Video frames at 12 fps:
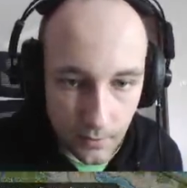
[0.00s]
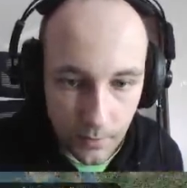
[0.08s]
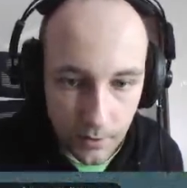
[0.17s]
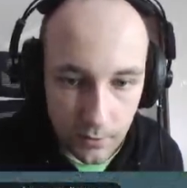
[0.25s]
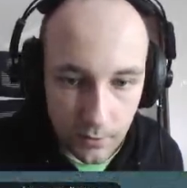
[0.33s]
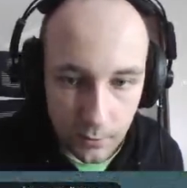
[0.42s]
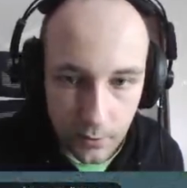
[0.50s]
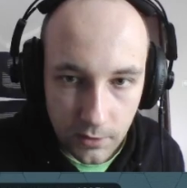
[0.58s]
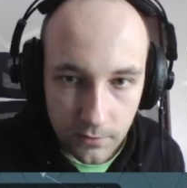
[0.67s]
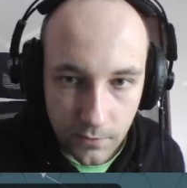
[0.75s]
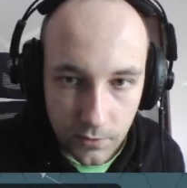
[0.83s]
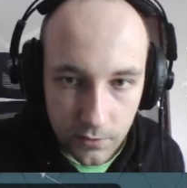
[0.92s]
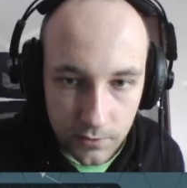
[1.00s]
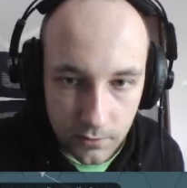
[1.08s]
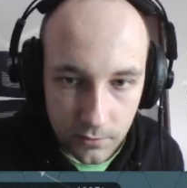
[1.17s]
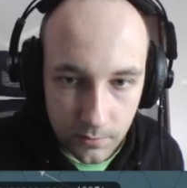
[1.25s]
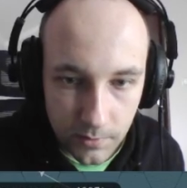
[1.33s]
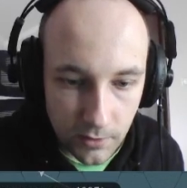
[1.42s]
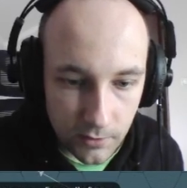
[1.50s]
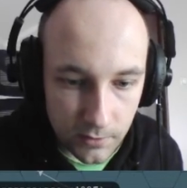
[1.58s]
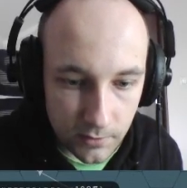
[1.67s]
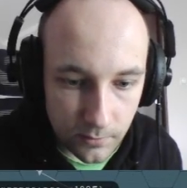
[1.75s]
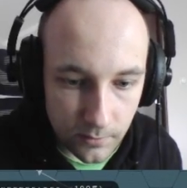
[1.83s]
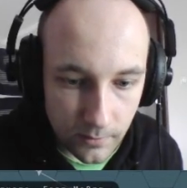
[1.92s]
We need to reinforce you
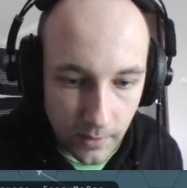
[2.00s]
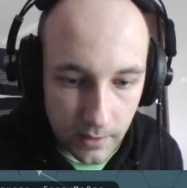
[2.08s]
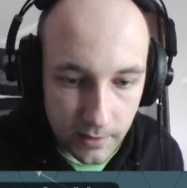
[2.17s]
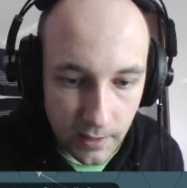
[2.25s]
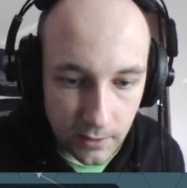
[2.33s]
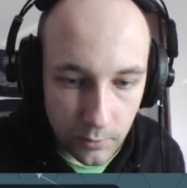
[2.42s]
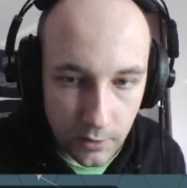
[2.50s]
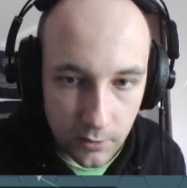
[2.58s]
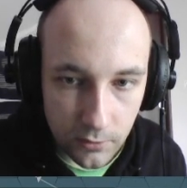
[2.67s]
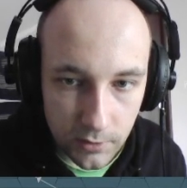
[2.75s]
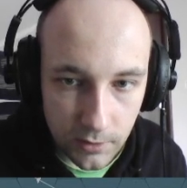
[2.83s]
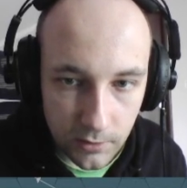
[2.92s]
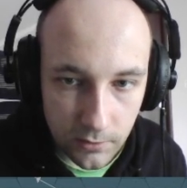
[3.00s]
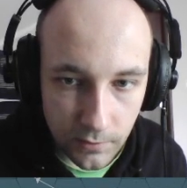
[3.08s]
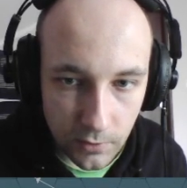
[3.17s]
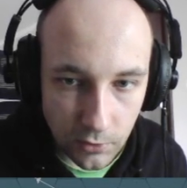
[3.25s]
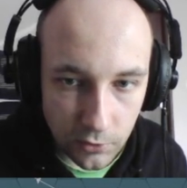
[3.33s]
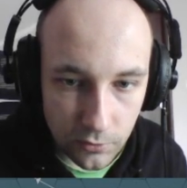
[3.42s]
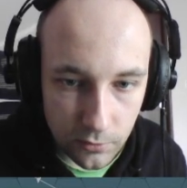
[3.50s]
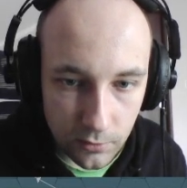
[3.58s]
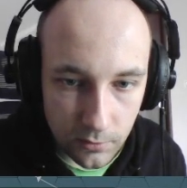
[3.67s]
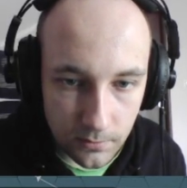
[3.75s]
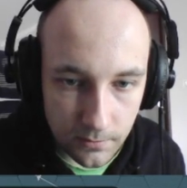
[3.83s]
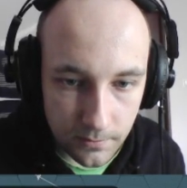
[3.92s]
because, well, that will continue for sure.
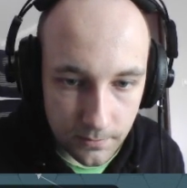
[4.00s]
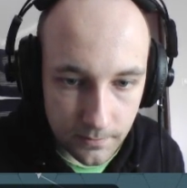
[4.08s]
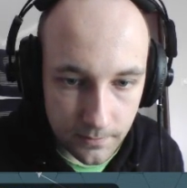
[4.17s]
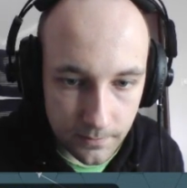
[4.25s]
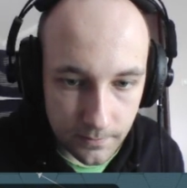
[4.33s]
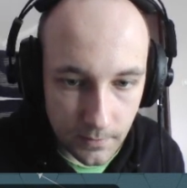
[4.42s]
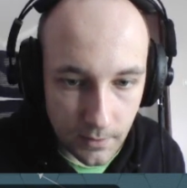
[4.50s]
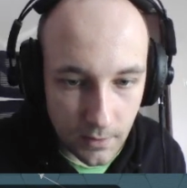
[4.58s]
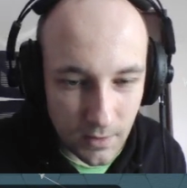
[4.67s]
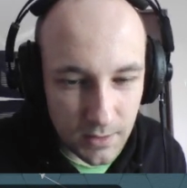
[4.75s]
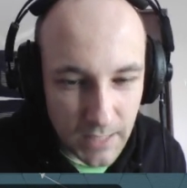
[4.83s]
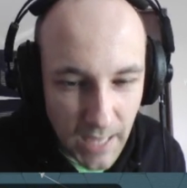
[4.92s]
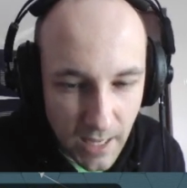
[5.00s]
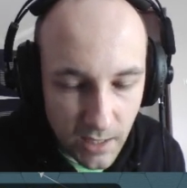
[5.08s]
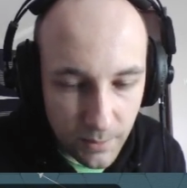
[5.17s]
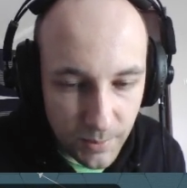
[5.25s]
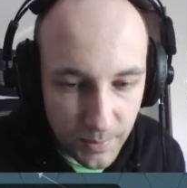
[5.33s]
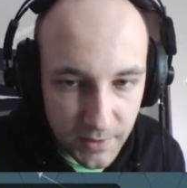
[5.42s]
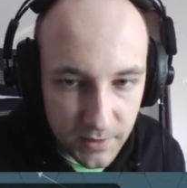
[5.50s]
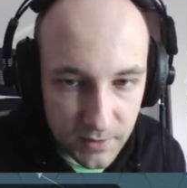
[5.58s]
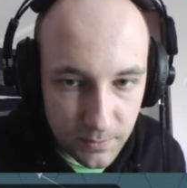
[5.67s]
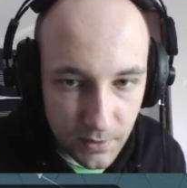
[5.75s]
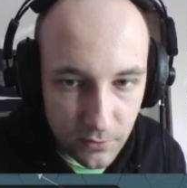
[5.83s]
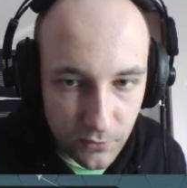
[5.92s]
10 MPPs
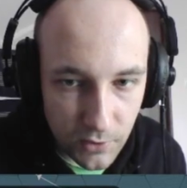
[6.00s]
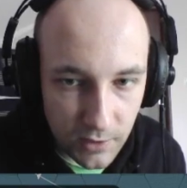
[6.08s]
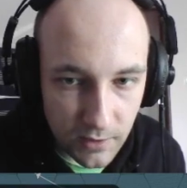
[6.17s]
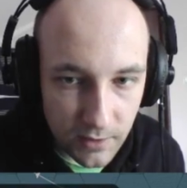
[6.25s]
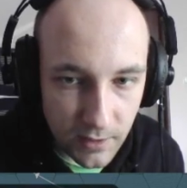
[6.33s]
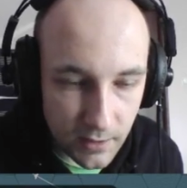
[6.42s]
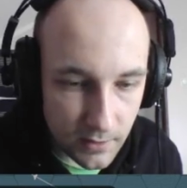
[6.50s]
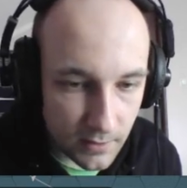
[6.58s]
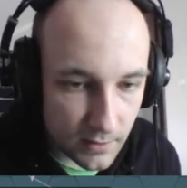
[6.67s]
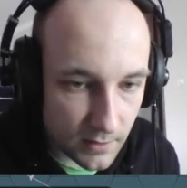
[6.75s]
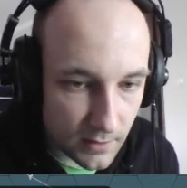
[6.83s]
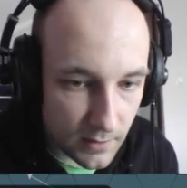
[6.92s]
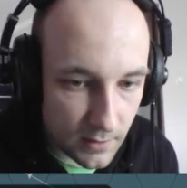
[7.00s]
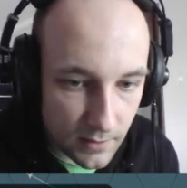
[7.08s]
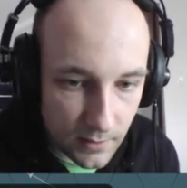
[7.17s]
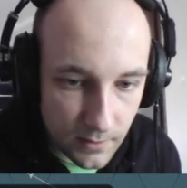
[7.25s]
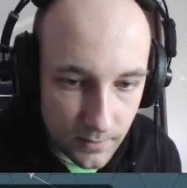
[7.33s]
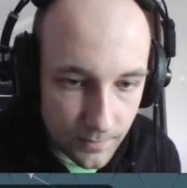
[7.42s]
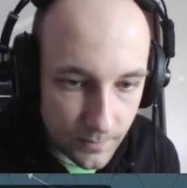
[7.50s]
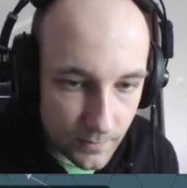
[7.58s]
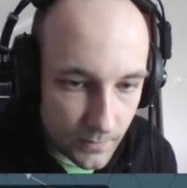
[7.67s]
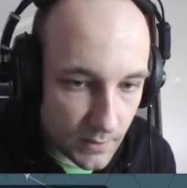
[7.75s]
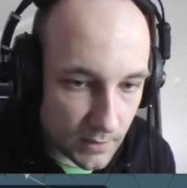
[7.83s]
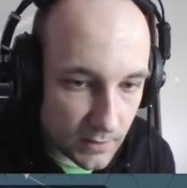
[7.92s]
per freaking turn.
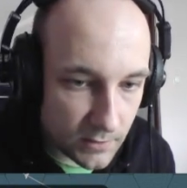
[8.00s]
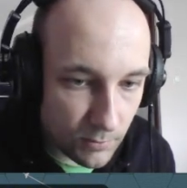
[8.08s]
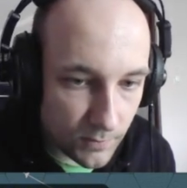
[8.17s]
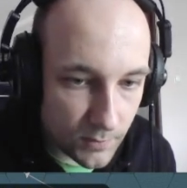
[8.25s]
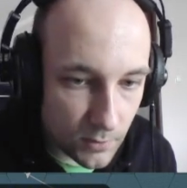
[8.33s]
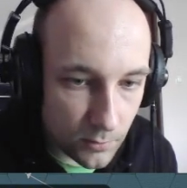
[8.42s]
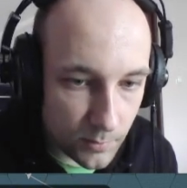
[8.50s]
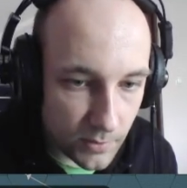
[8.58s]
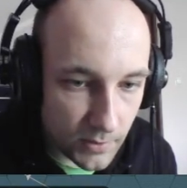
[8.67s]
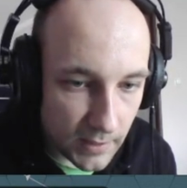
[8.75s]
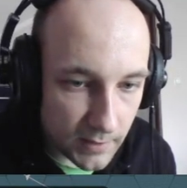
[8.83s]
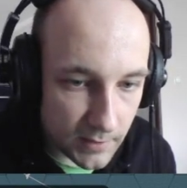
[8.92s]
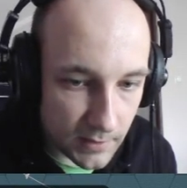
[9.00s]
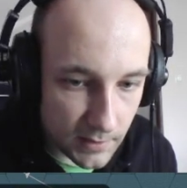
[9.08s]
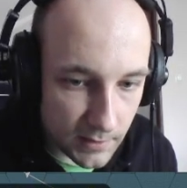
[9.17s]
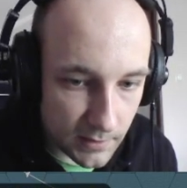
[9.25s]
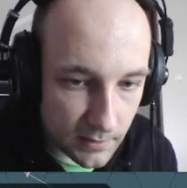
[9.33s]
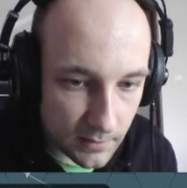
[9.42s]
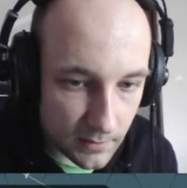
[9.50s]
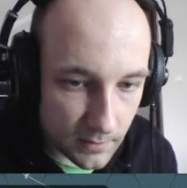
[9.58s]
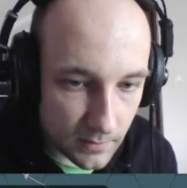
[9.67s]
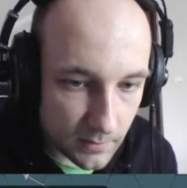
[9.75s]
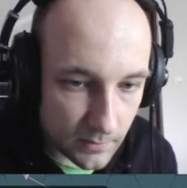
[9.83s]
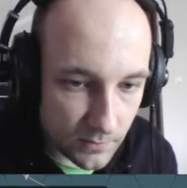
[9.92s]
Let's withdraw behind the
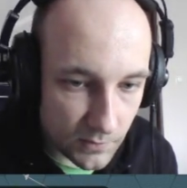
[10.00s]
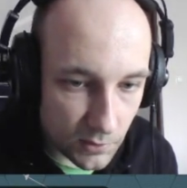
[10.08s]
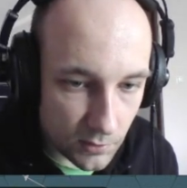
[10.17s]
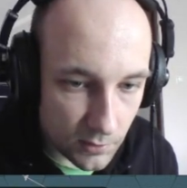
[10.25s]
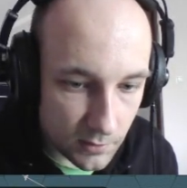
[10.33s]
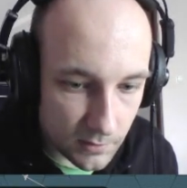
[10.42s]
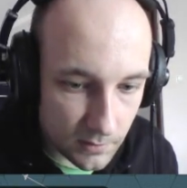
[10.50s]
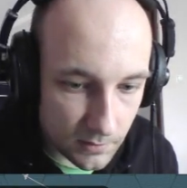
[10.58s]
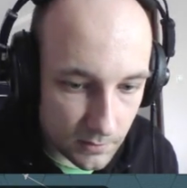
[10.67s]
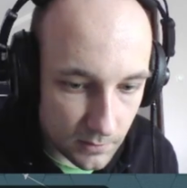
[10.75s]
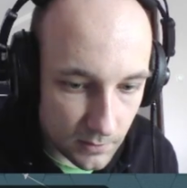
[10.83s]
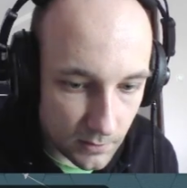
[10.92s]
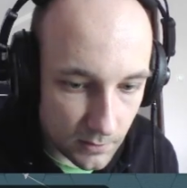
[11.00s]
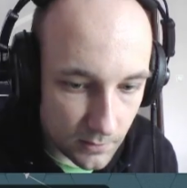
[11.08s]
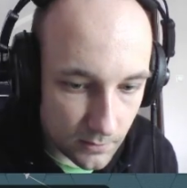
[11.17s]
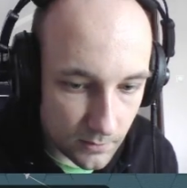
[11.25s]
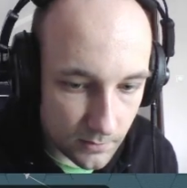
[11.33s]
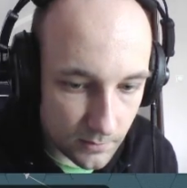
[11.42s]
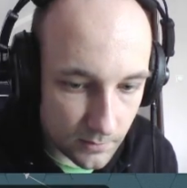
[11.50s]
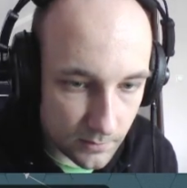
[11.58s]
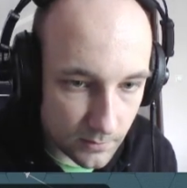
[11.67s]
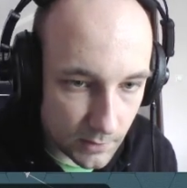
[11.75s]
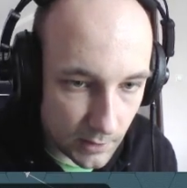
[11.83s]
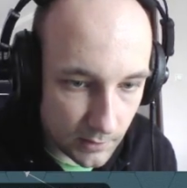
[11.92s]
fort. Oh,
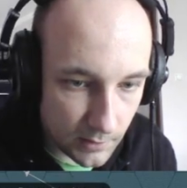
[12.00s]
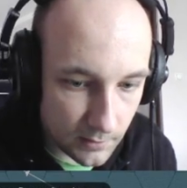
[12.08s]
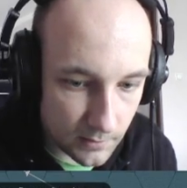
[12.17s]
knight.